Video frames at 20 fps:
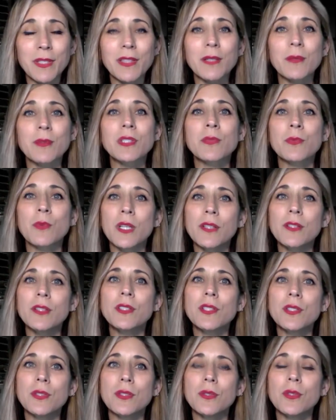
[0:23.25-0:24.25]
but there was one
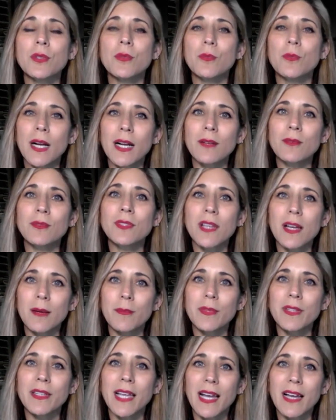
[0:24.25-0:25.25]
or two who wound
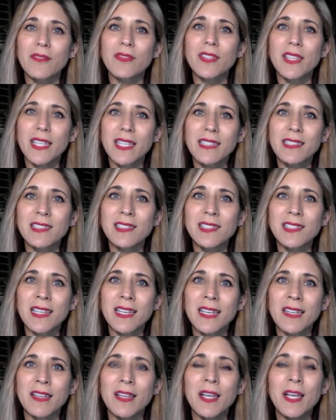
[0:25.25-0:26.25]
up in
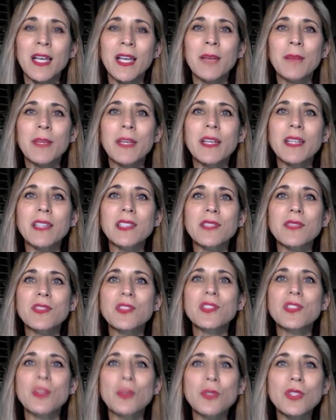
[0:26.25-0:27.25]
Afghanistan because of
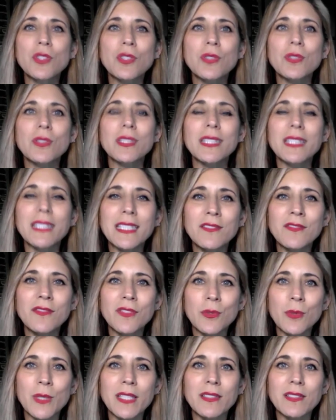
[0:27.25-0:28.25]
social
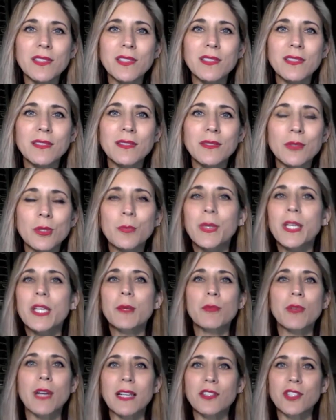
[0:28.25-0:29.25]
influence or
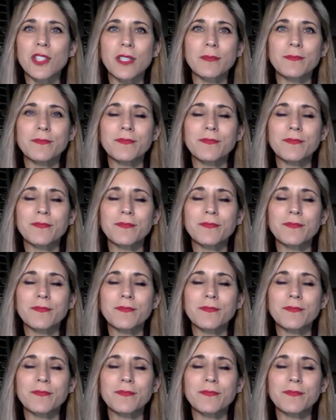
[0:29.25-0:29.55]
peer pressure,